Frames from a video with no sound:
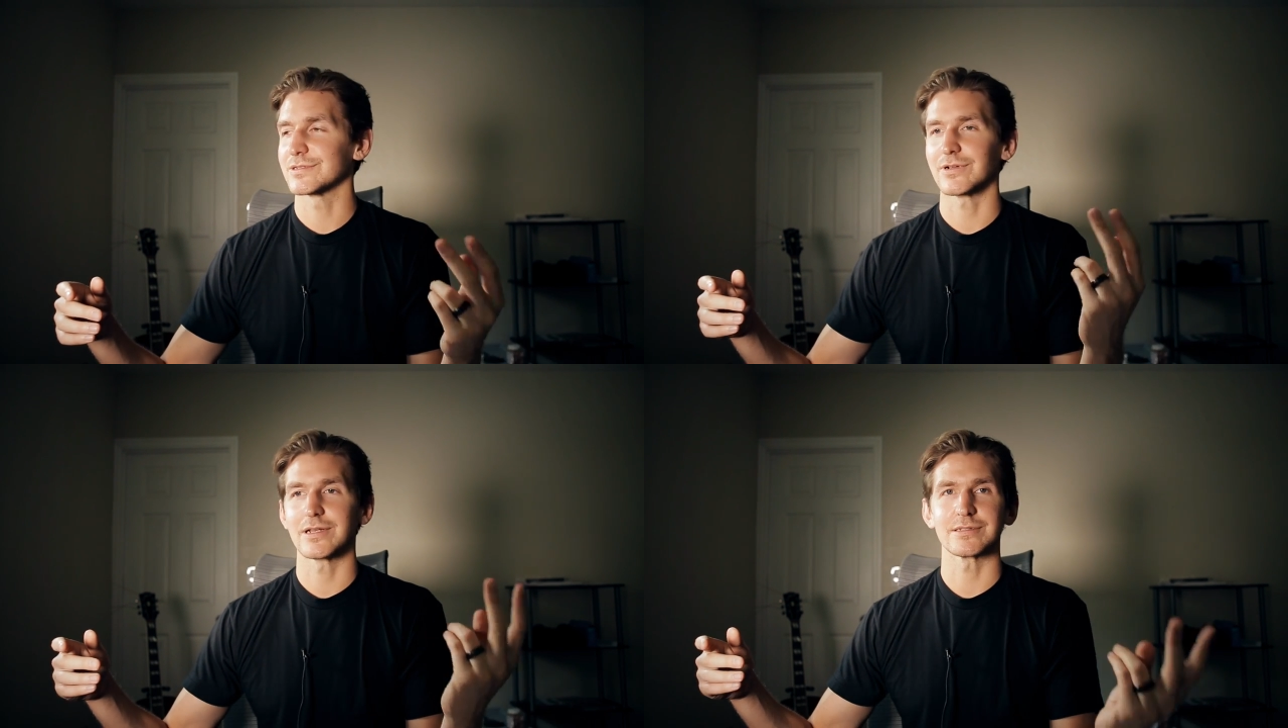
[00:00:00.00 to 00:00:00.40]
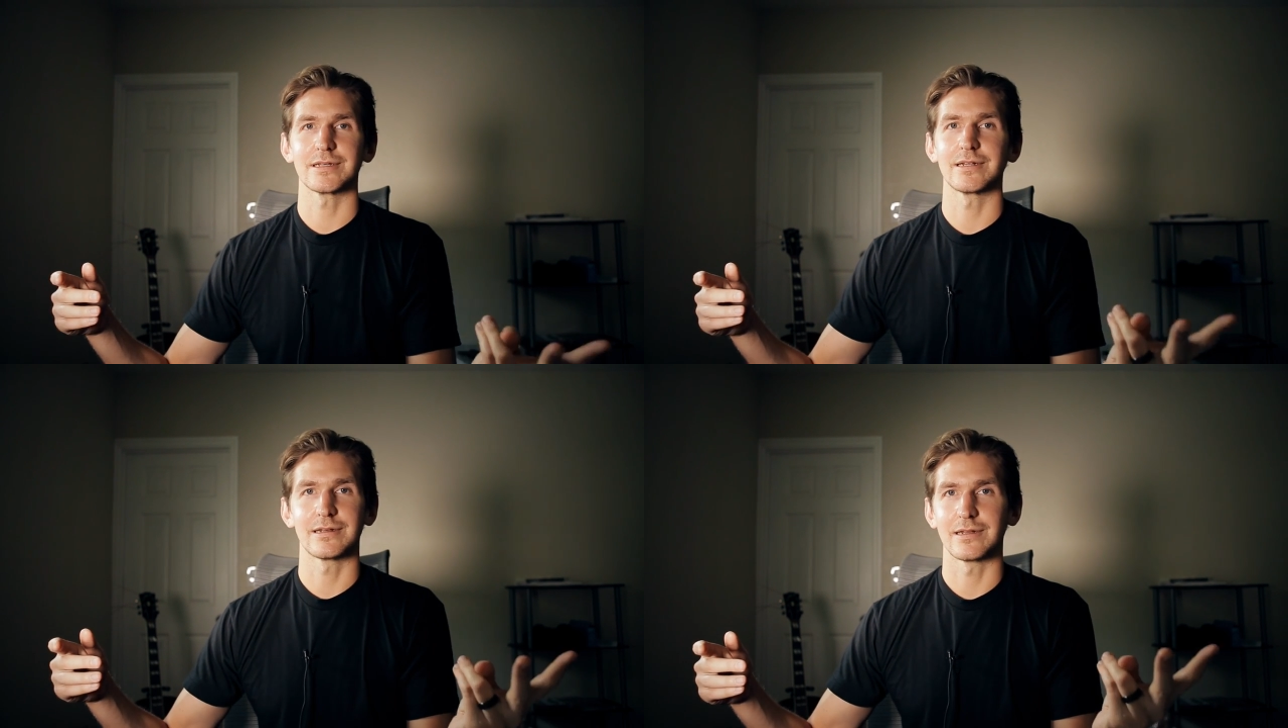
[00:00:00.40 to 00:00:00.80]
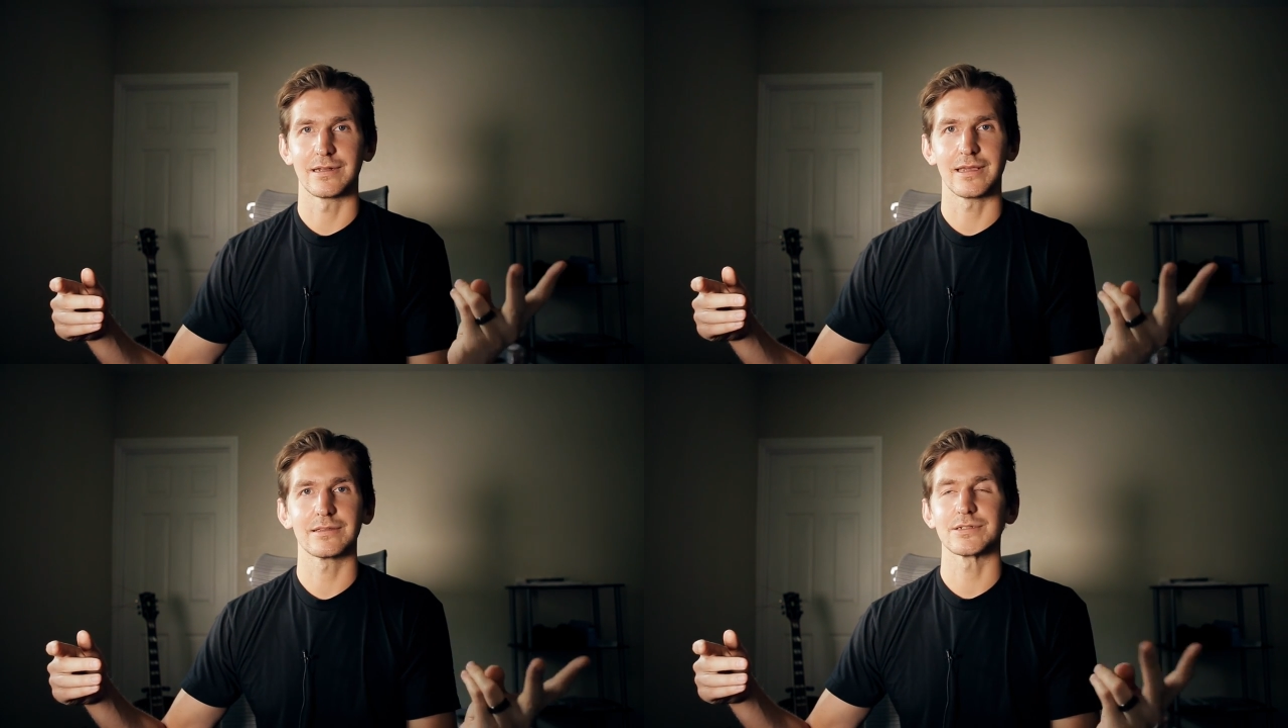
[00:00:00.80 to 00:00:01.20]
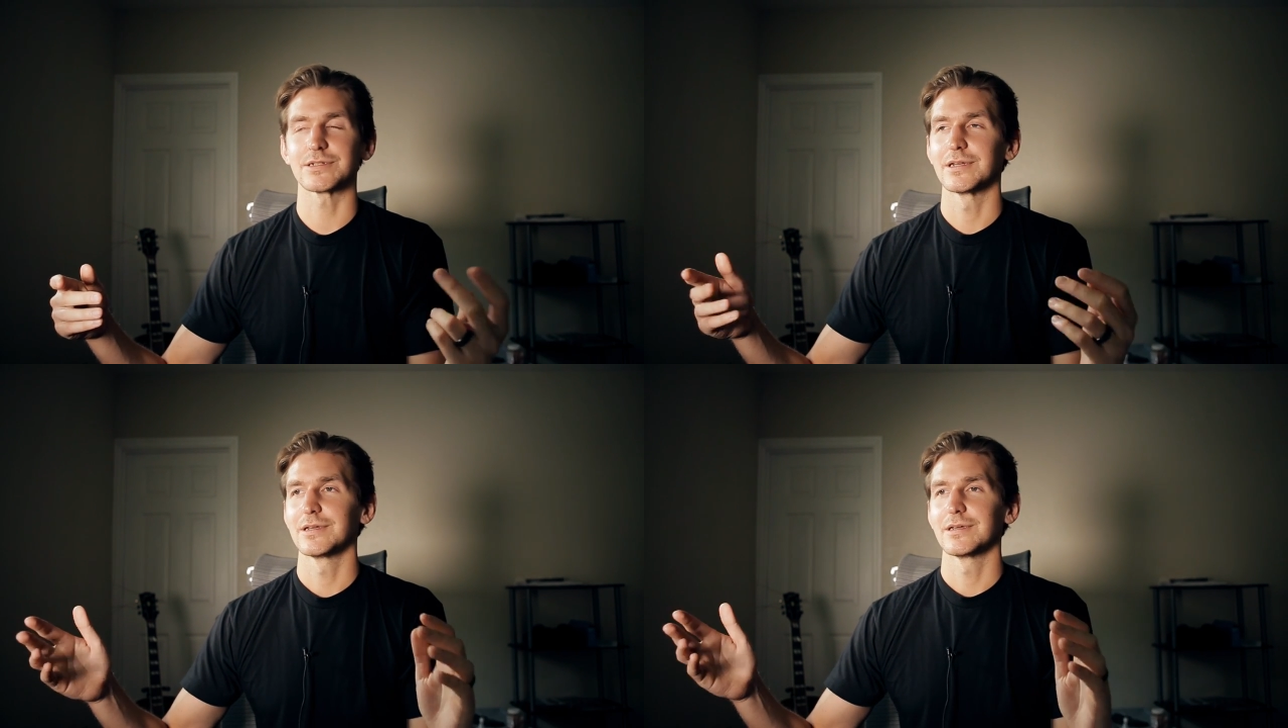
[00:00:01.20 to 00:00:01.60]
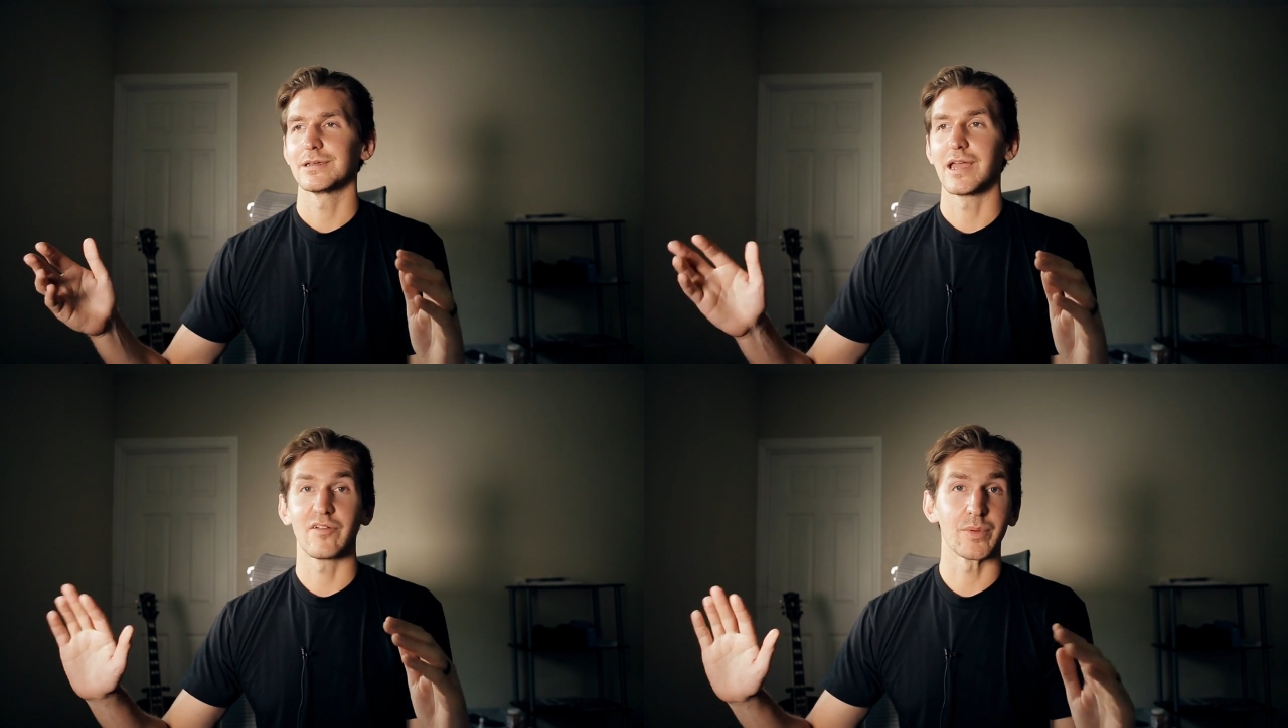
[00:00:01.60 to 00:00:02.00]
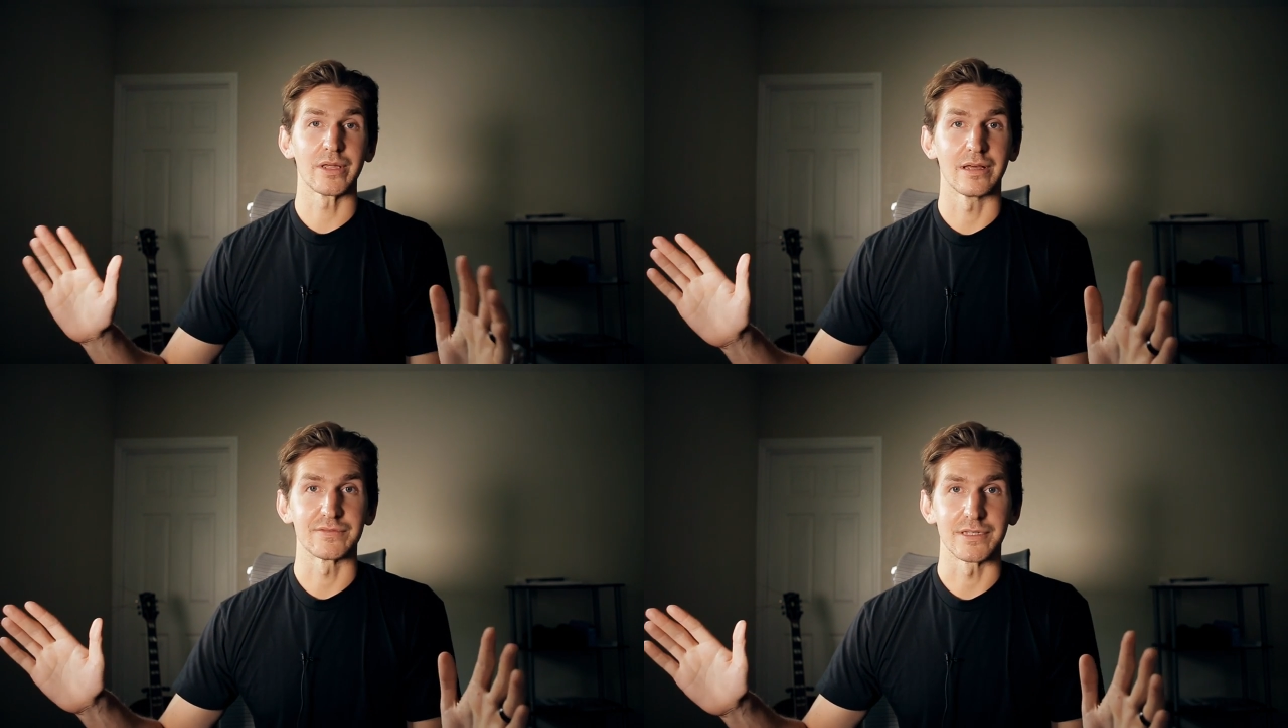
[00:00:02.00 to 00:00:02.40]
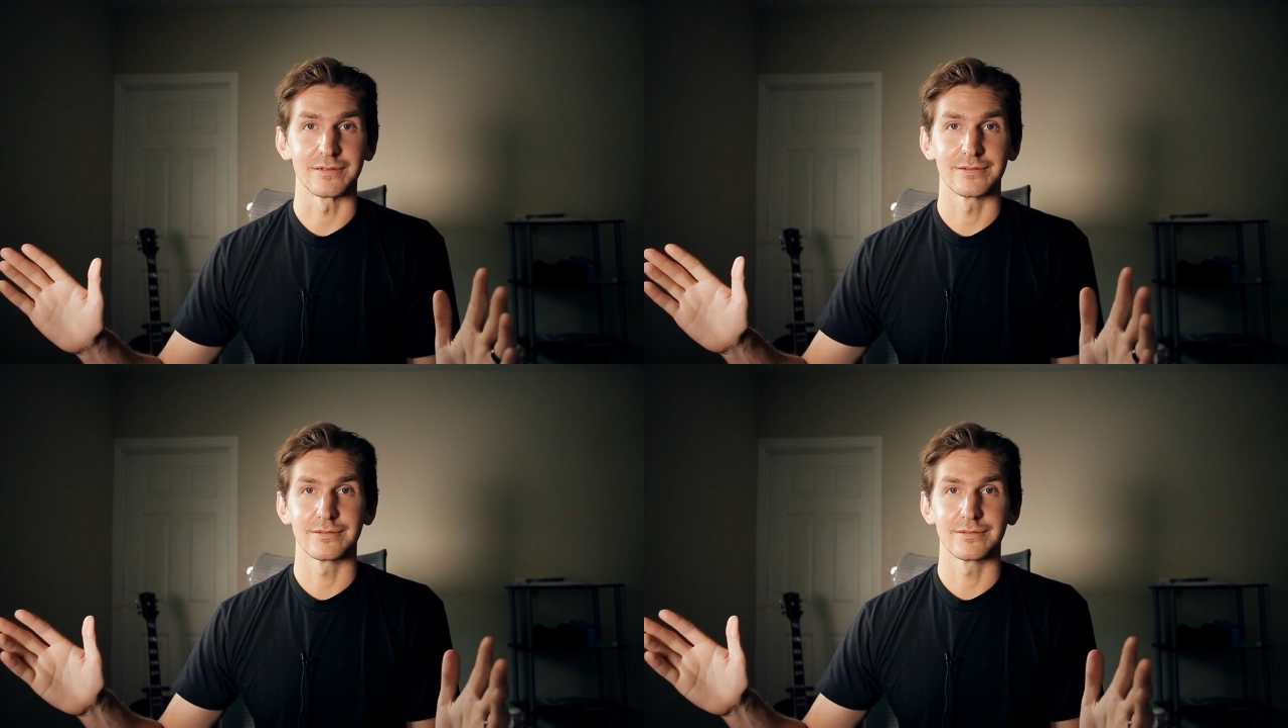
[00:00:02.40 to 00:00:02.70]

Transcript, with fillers: it's translated into English, everybody loves it.